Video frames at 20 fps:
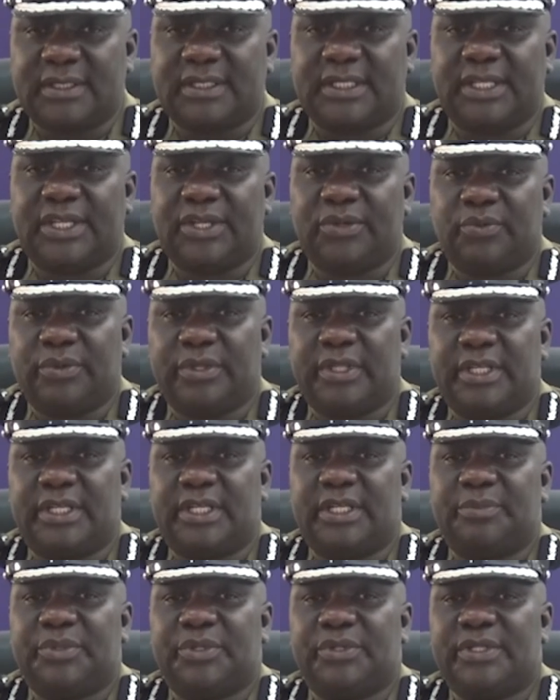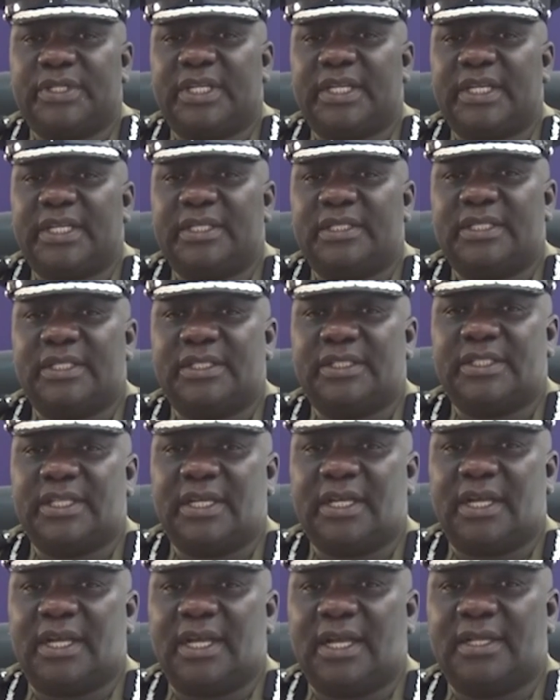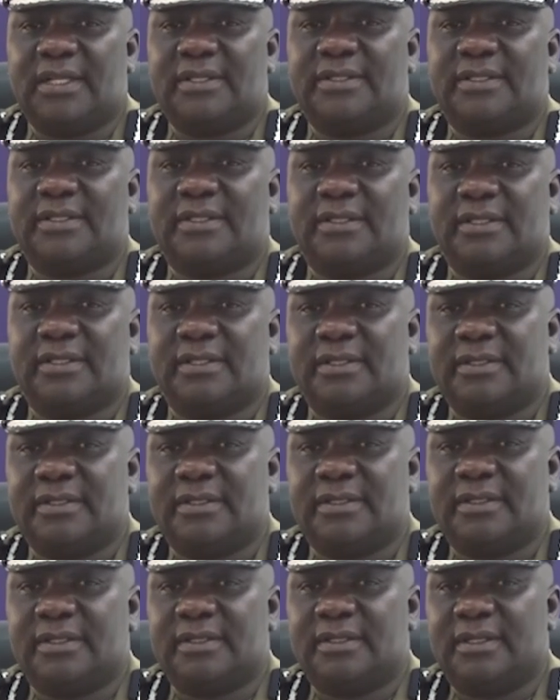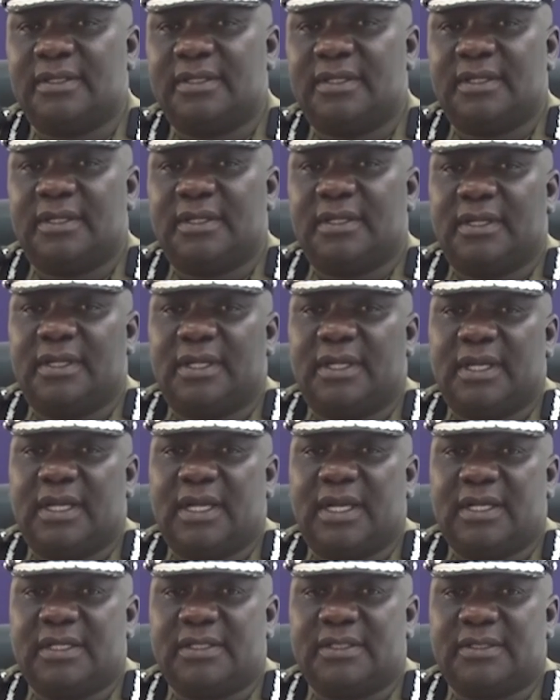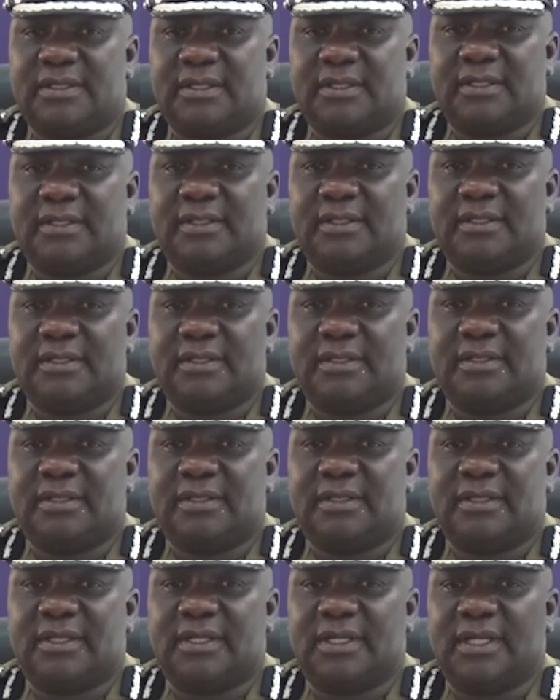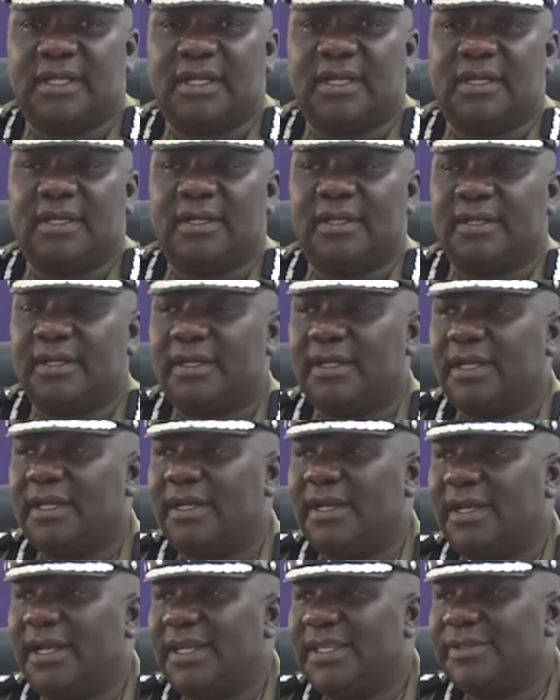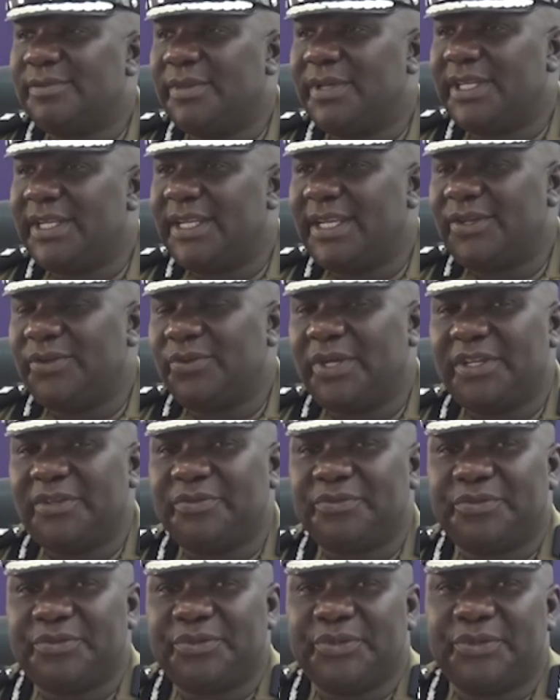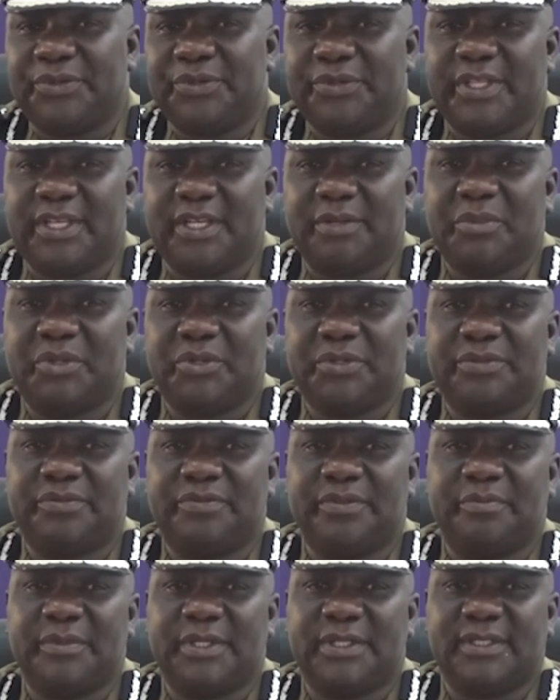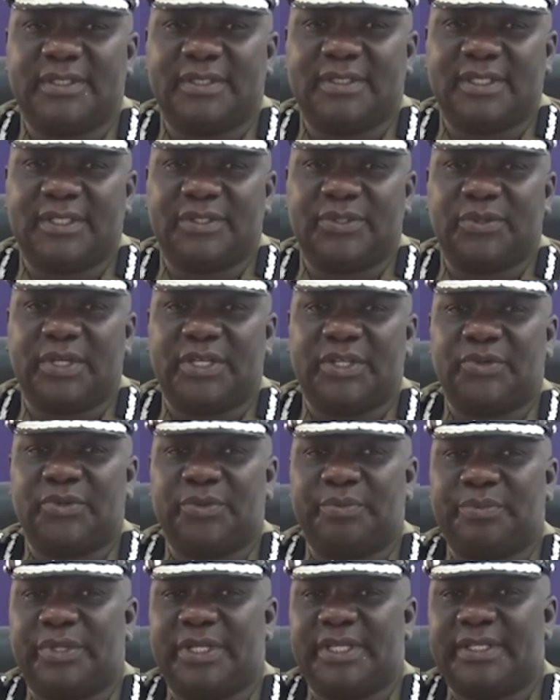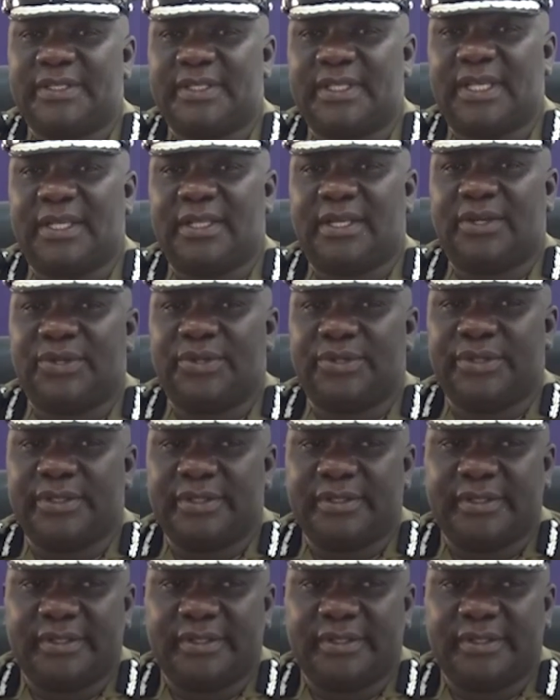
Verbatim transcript: staying with the deputy head teacher as, uh, as uh, husband and wife. You know, they are both females. There's one who plays the other role